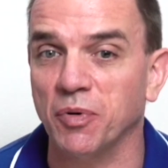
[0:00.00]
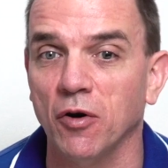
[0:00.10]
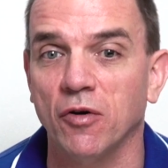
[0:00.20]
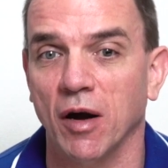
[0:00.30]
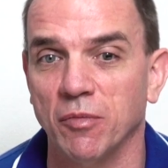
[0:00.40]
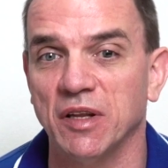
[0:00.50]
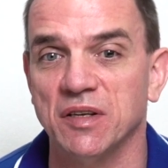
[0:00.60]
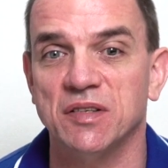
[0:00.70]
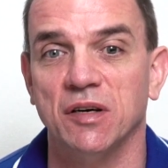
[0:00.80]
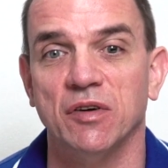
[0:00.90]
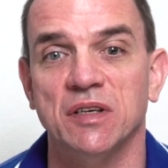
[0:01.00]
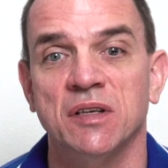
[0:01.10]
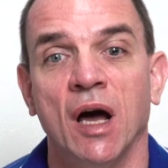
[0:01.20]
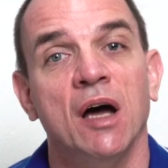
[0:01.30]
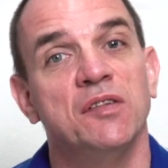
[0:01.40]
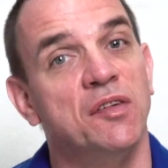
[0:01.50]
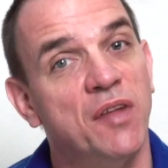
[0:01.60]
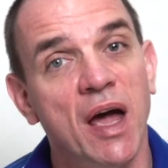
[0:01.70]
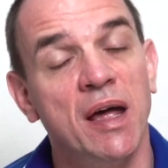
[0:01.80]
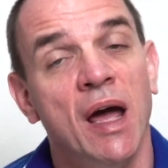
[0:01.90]
program in the series.
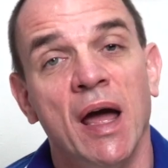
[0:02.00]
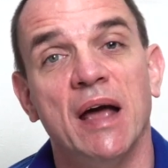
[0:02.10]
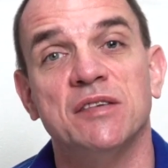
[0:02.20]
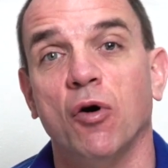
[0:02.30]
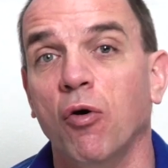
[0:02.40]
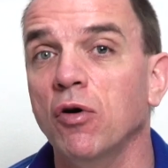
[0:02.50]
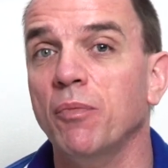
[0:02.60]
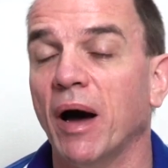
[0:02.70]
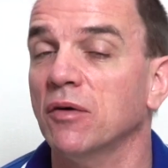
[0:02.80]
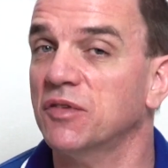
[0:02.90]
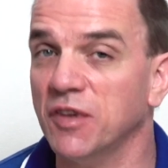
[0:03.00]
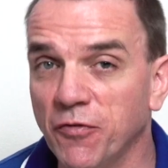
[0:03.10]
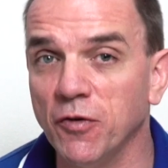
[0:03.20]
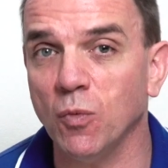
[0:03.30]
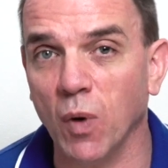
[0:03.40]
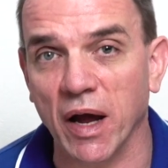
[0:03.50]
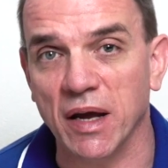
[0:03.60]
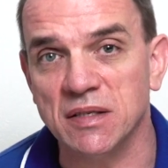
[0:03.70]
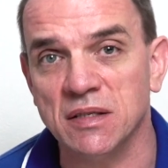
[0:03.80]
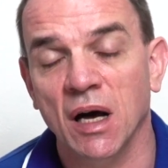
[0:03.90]
Today is all about different
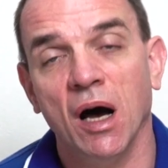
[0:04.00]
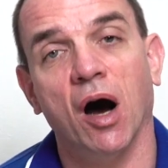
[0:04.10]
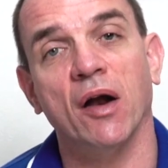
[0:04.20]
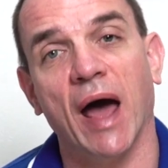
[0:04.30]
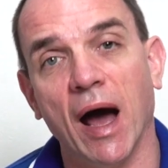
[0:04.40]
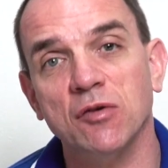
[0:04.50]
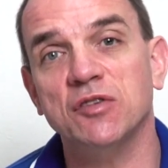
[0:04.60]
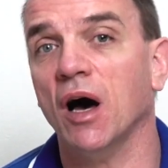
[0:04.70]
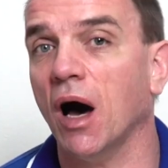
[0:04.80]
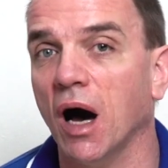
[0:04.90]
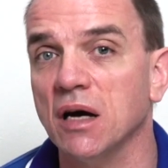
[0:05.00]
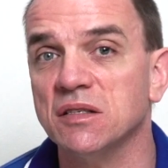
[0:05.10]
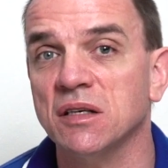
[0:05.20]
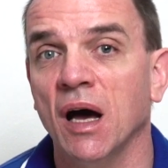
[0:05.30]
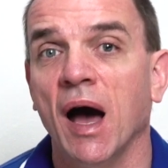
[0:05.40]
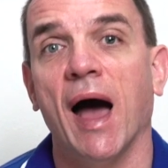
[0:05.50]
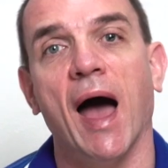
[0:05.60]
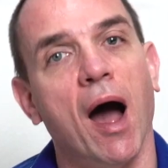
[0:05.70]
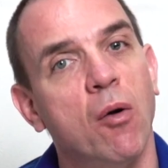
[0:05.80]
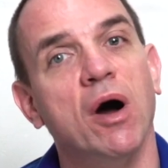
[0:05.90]
ways on how to ask,
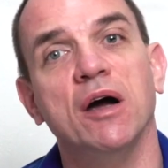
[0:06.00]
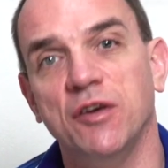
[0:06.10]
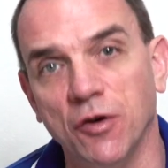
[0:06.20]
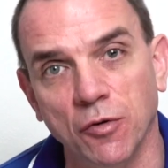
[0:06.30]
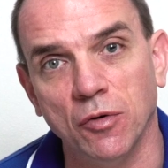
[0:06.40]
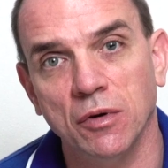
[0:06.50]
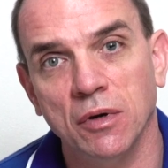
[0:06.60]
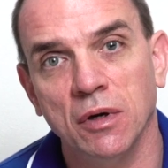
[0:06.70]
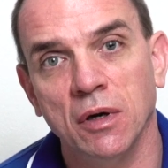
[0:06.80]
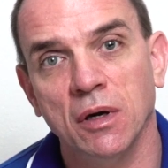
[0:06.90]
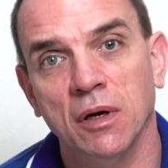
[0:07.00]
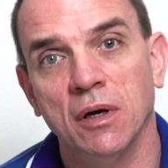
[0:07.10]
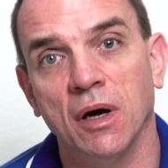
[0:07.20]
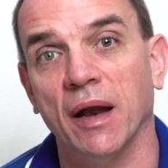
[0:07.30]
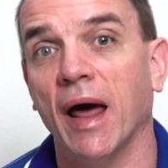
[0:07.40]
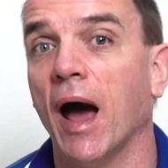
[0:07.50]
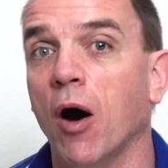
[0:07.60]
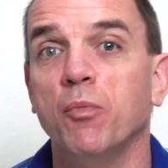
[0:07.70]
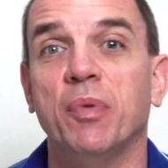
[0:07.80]
how are you? And how